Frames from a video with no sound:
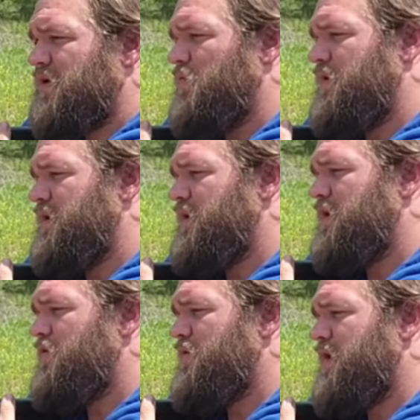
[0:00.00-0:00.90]
And we
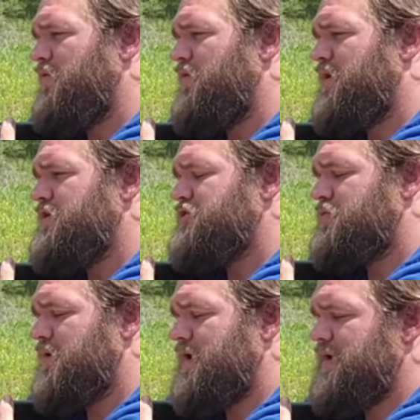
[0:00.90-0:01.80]
can go down range
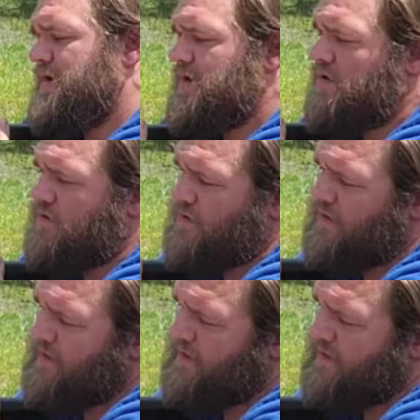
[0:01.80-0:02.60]
right now.